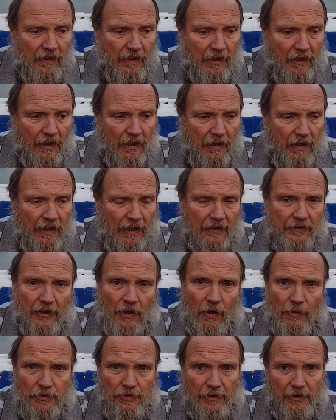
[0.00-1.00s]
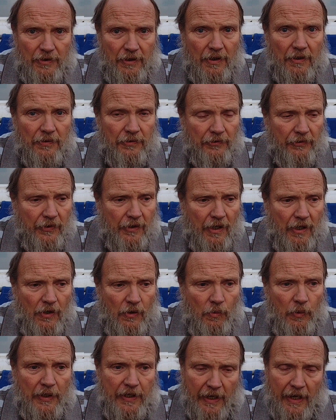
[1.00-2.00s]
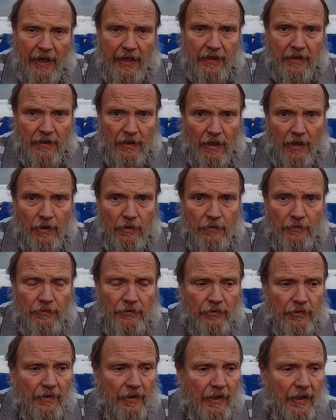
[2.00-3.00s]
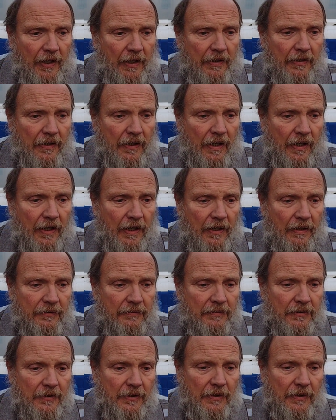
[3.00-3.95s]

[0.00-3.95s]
Uh, I told you years ago we had goats and uh,